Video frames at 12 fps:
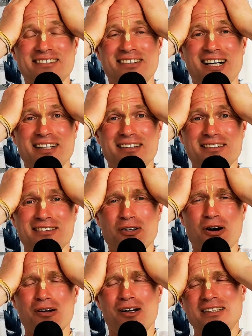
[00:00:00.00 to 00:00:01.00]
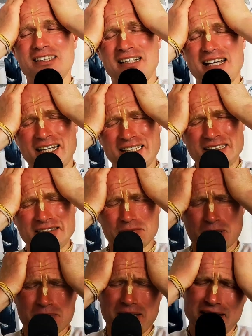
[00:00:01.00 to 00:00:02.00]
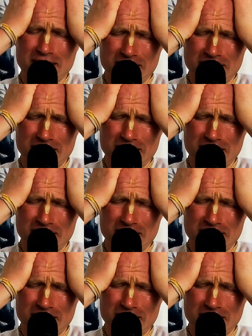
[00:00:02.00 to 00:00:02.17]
Right? It's all on the lady. Oh my